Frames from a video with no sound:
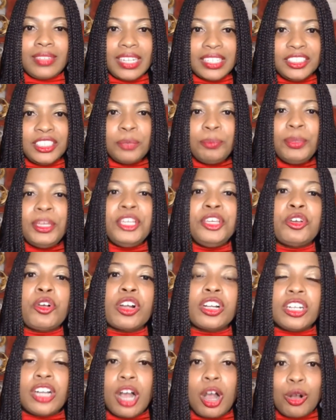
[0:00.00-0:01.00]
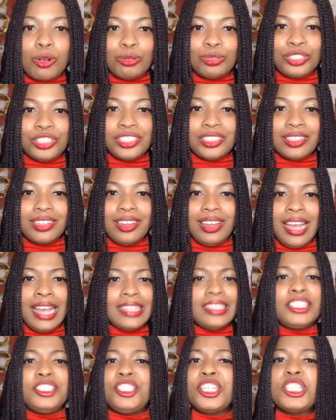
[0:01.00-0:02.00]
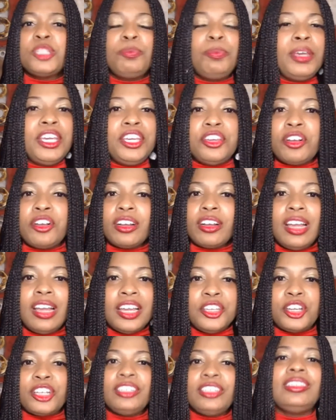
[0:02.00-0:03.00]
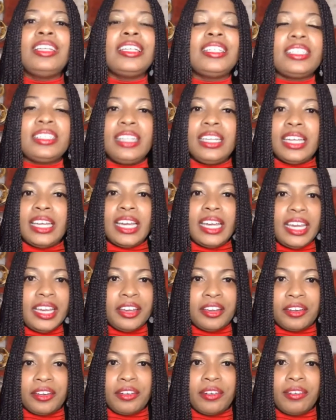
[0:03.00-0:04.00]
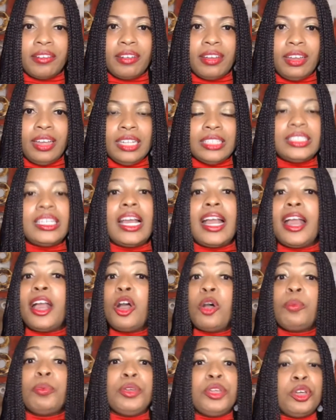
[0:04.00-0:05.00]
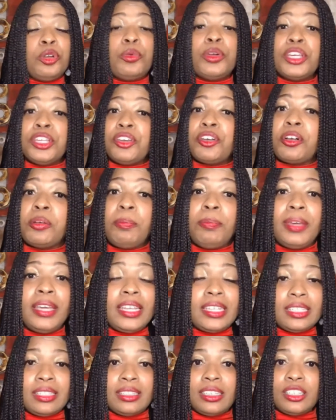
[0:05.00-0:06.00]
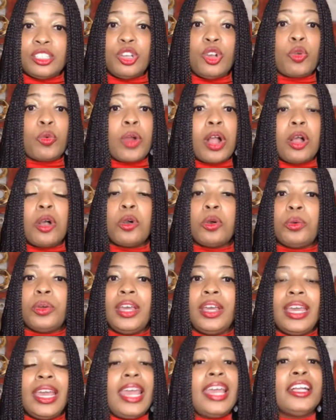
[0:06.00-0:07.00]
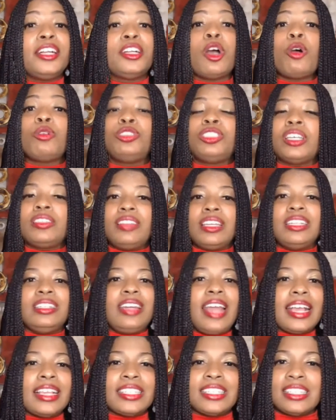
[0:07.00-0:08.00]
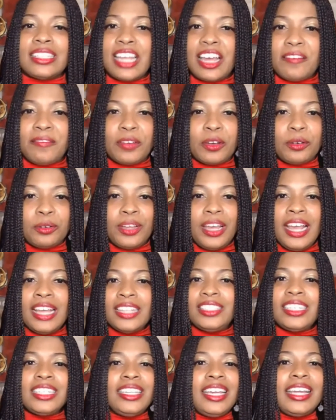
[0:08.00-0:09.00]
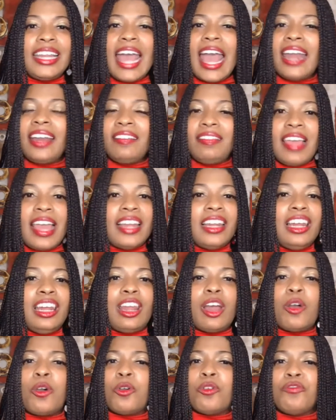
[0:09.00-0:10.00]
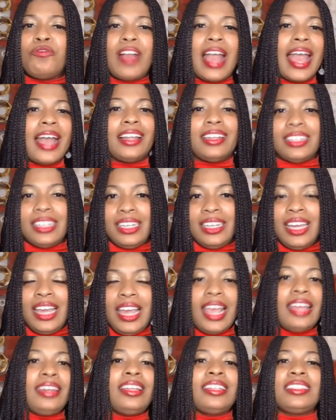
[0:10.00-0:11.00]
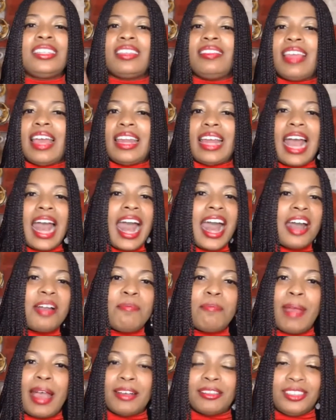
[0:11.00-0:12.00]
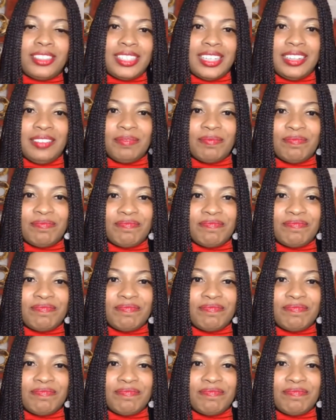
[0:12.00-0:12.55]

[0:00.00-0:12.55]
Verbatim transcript: to be your coach, to just be your, your listening ear, to help you and your business grow and go to the next level, to get out of that low valley and into that high mountain,